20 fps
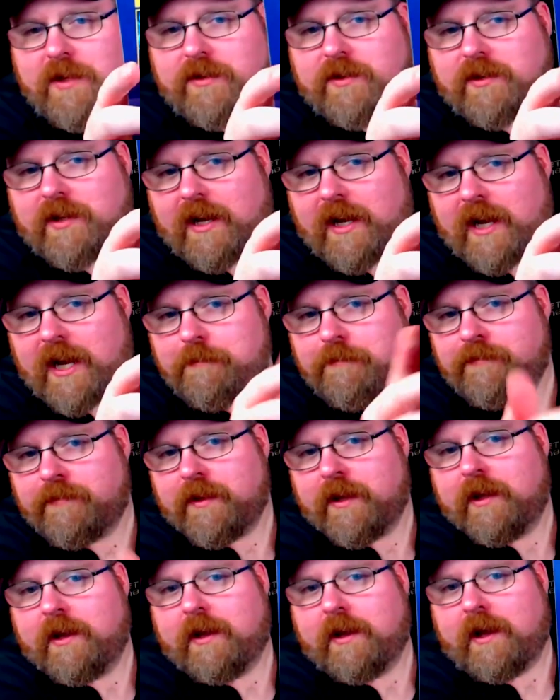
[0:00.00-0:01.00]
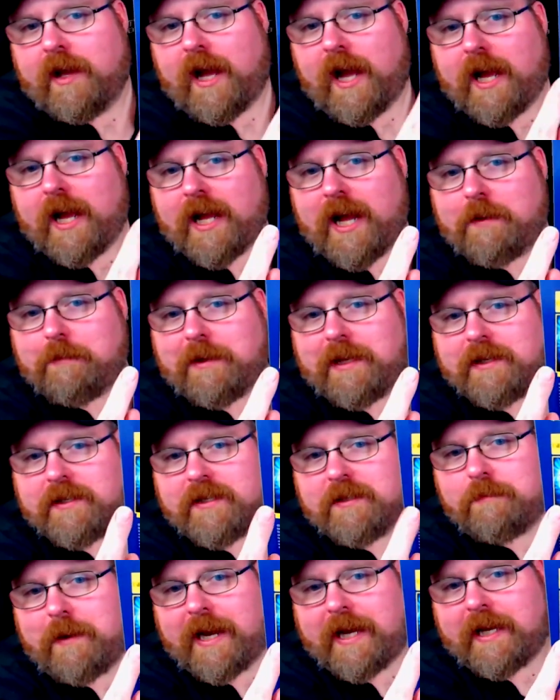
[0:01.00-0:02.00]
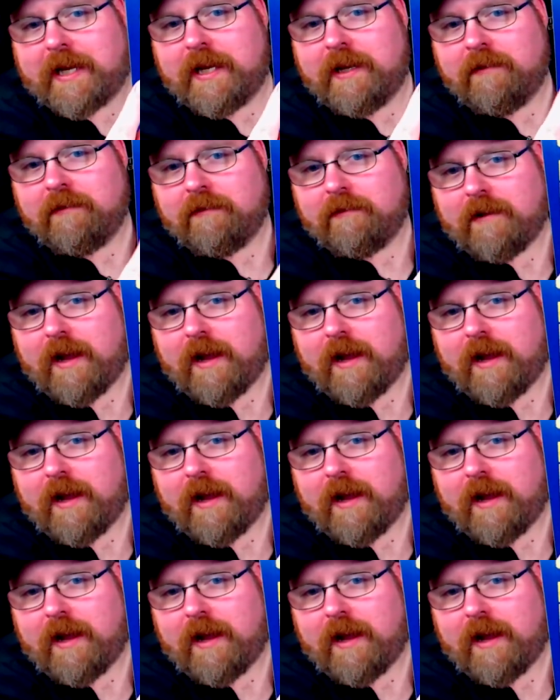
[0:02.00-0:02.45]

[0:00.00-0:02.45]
the time, I got me a Spidey.